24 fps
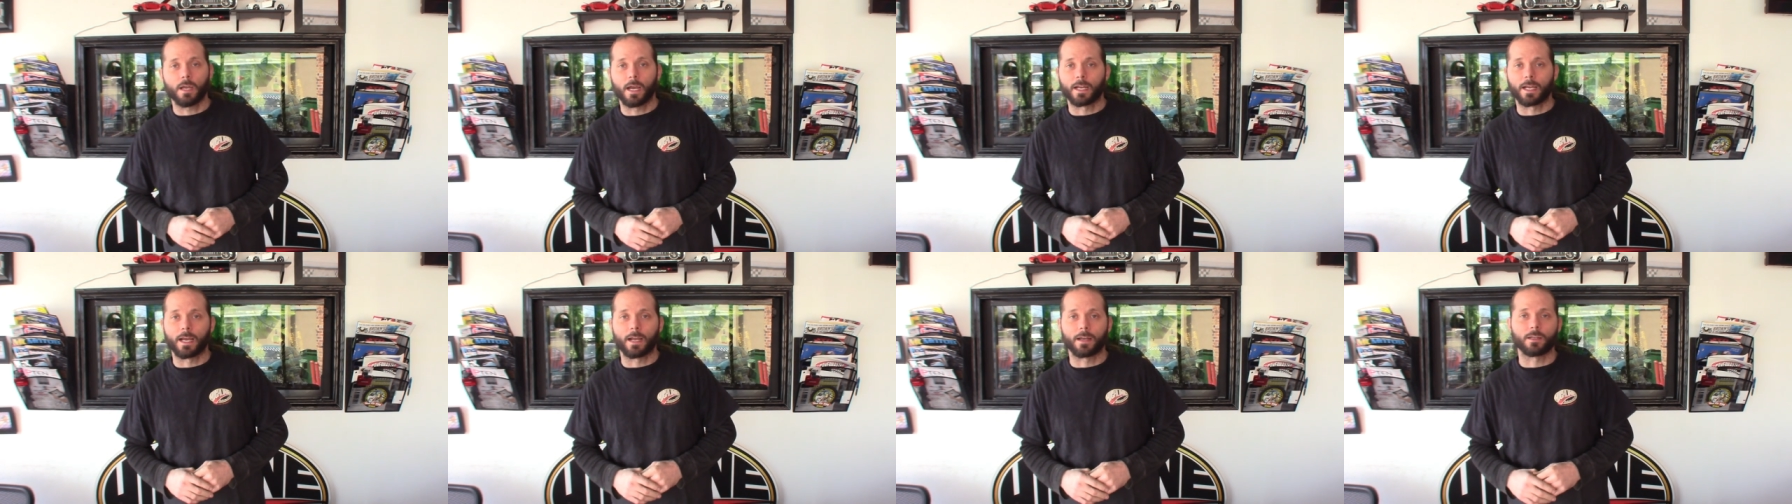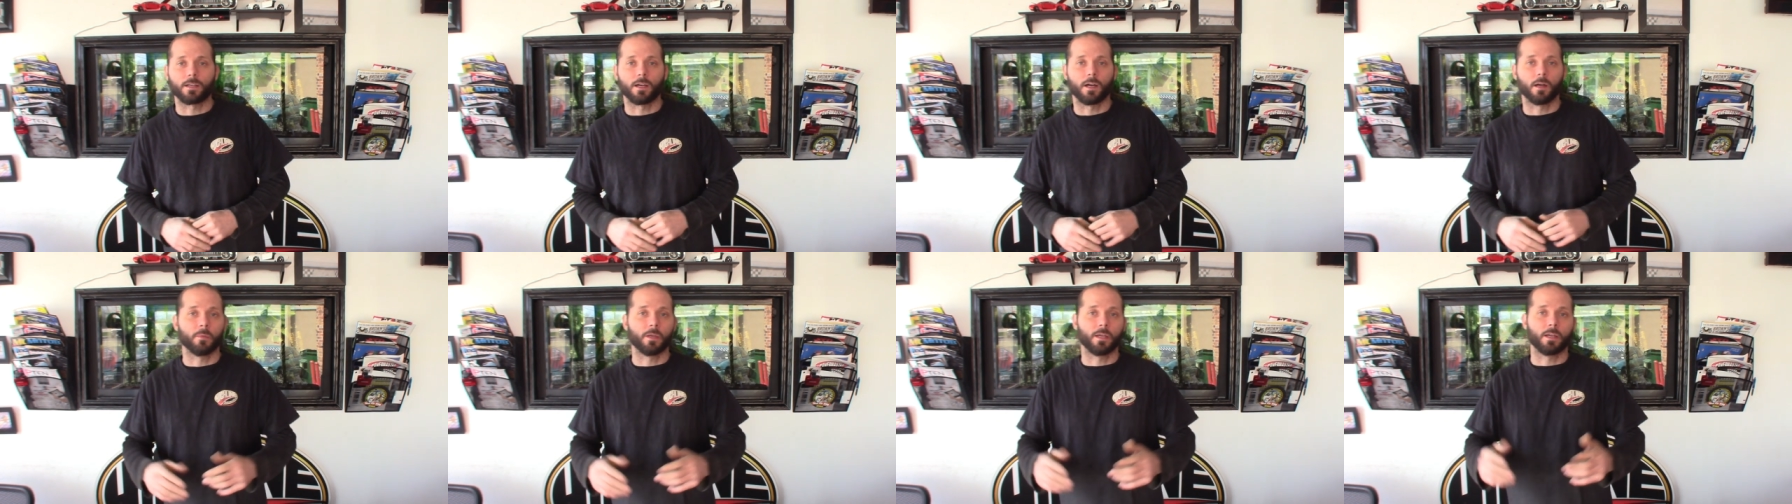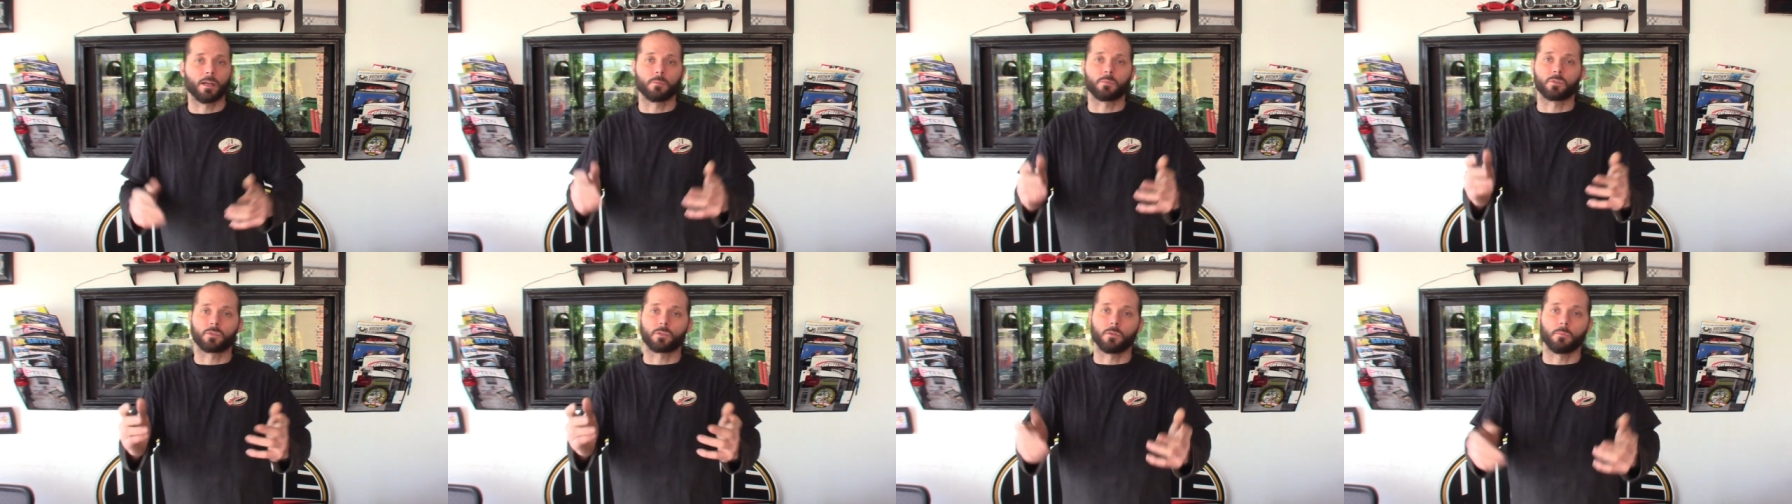I got to come in.
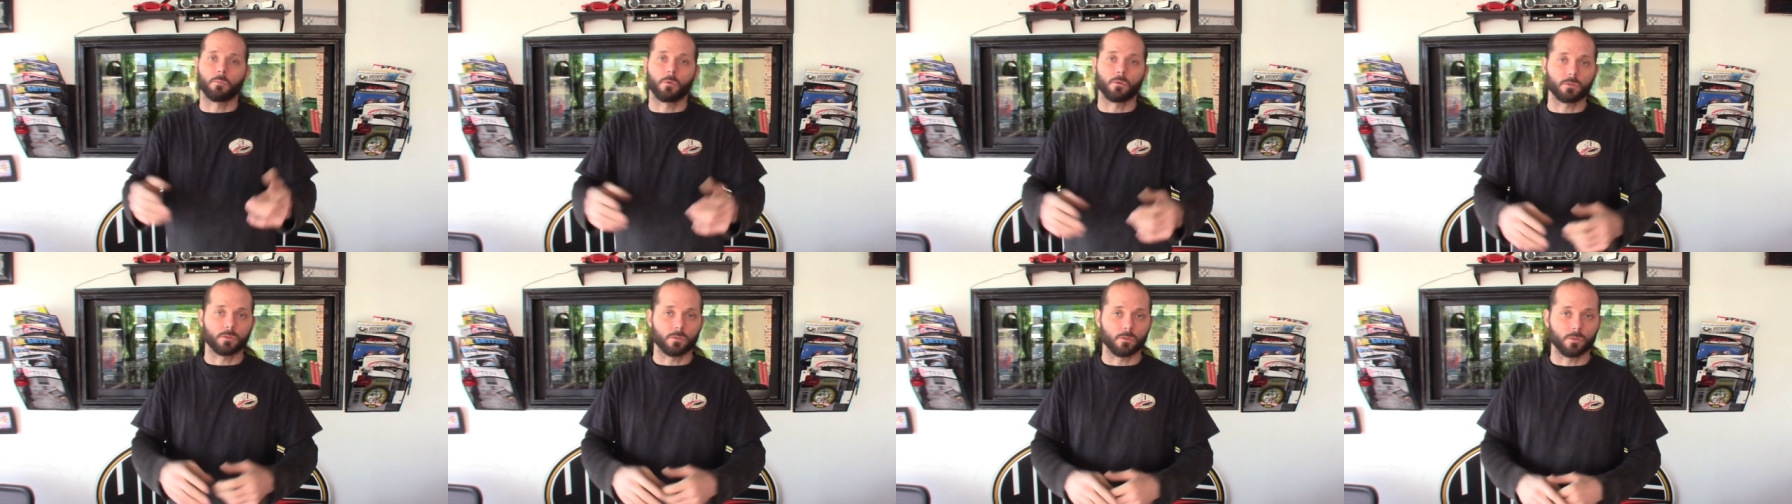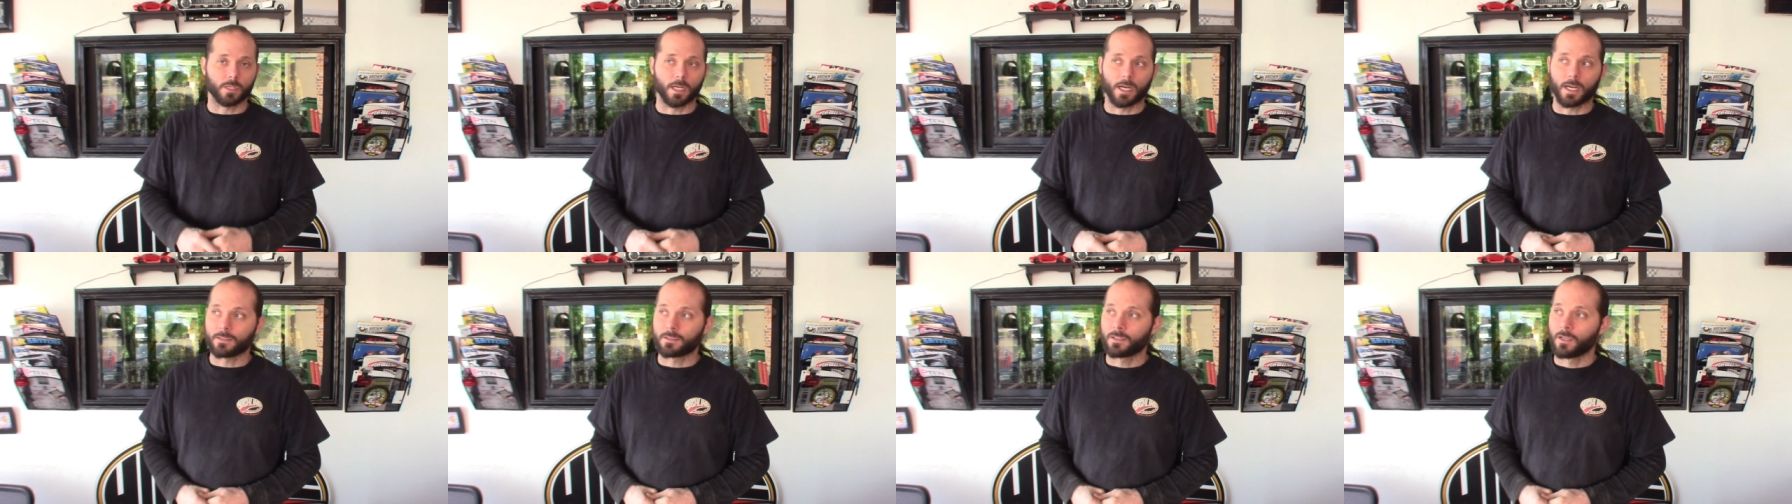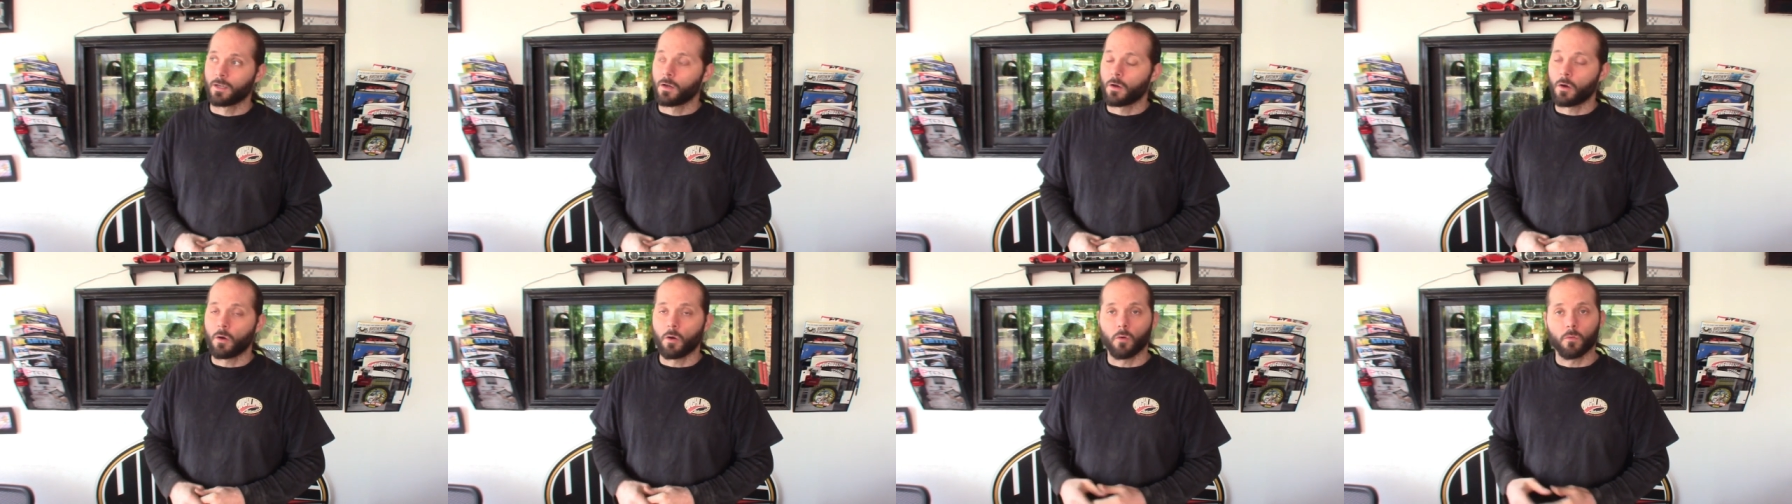I'm sure most of you guys,
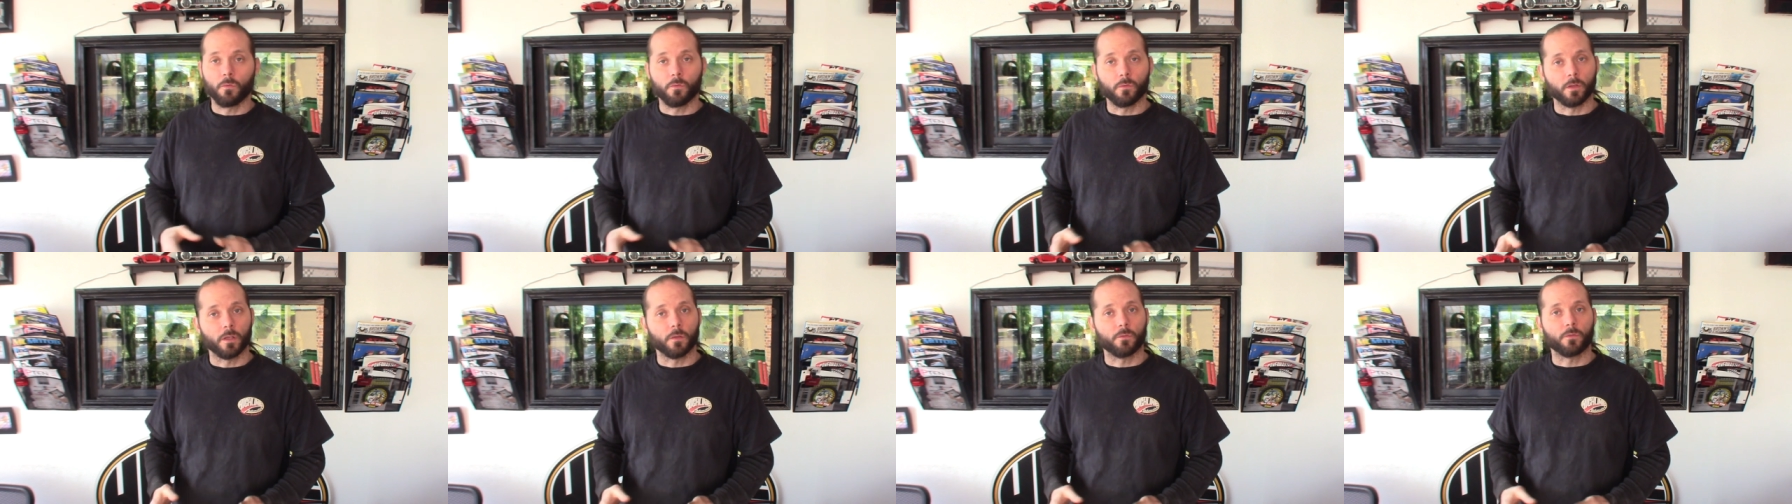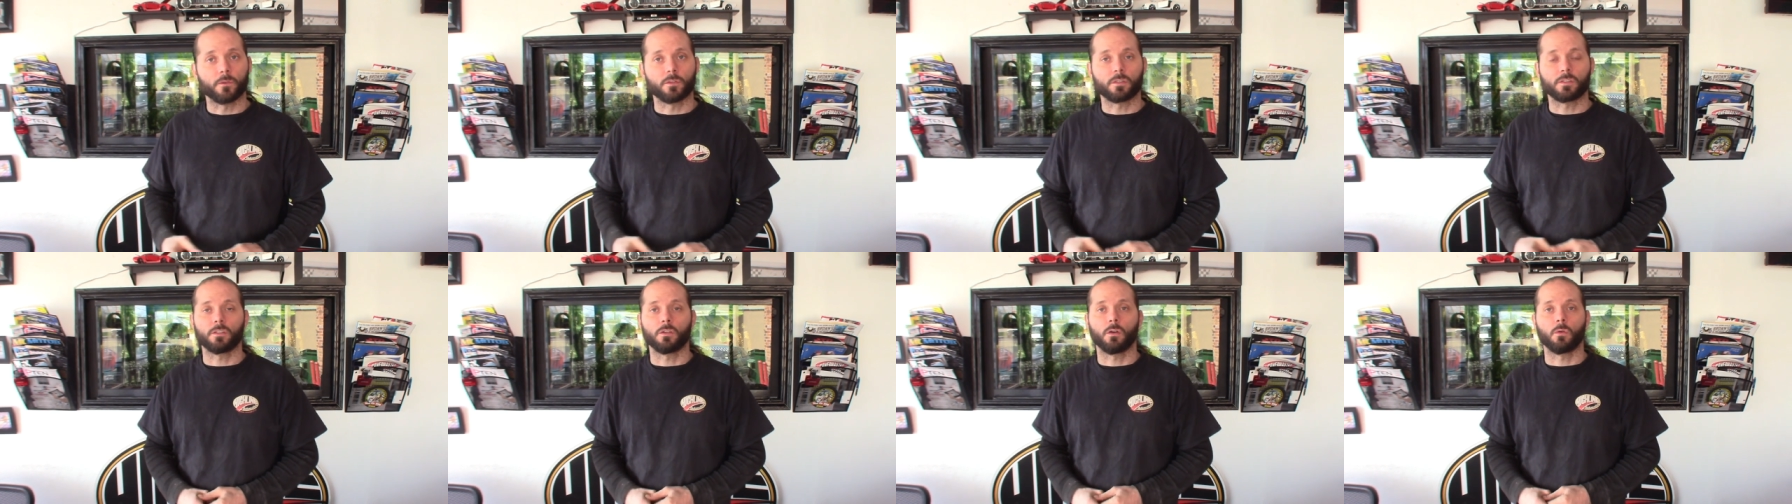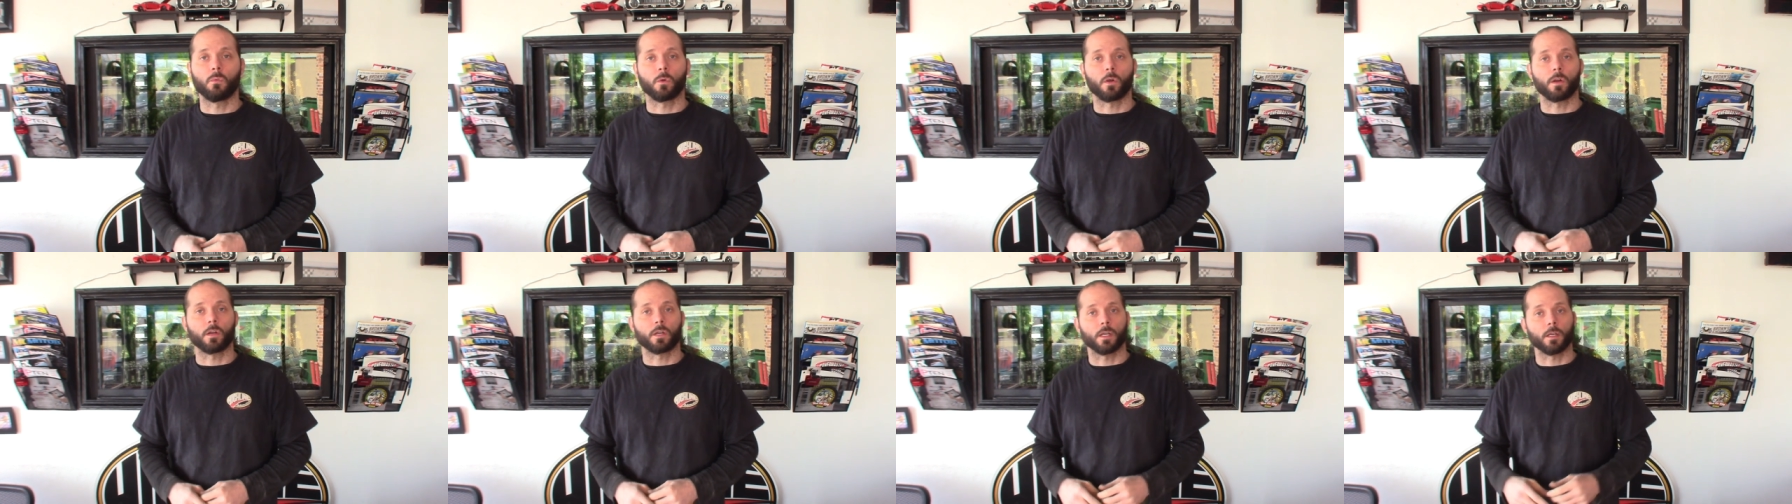hopefully, if you're still
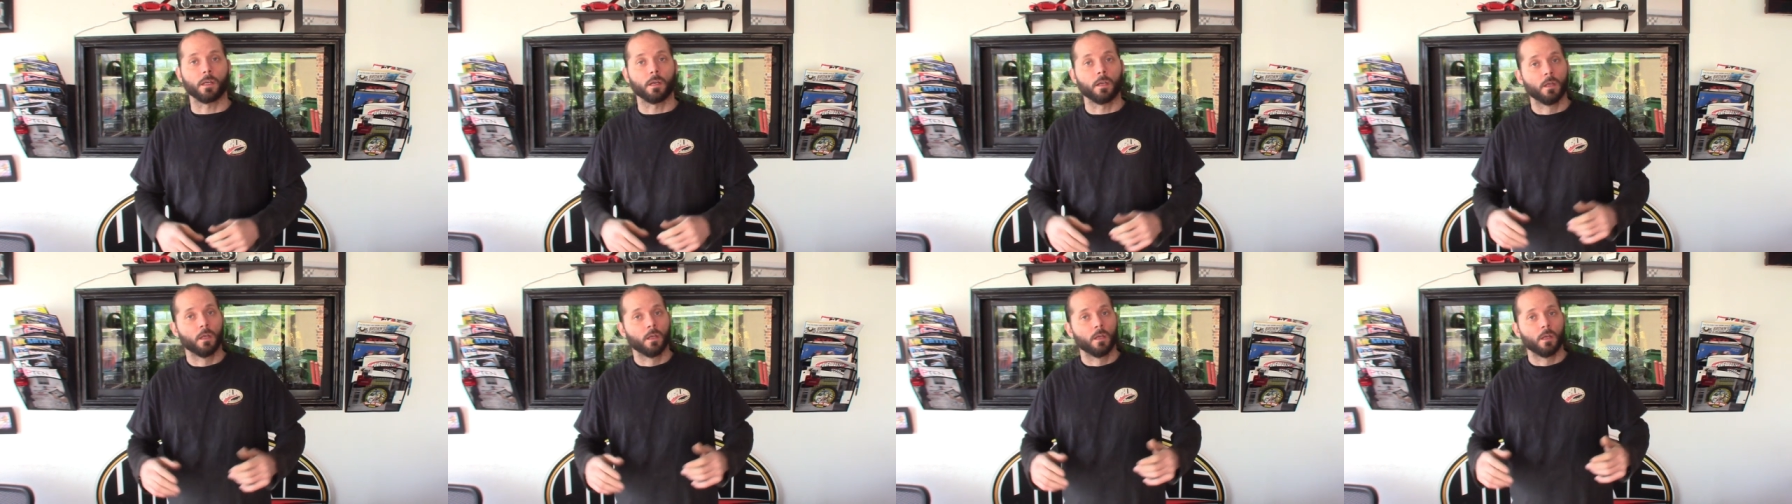working...